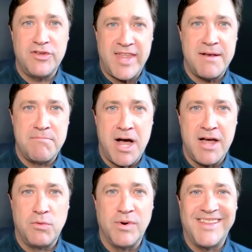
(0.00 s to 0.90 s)
that
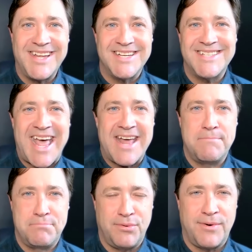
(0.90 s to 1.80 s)
model where they just had
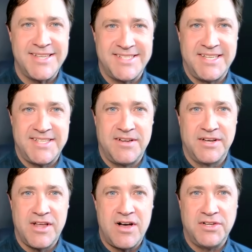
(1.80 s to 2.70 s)
a presence
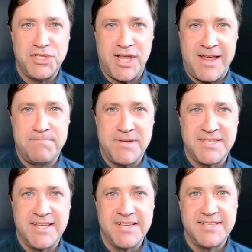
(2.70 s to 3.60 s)
on college
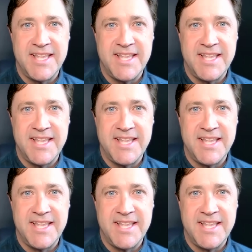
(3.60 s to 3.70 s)
campuses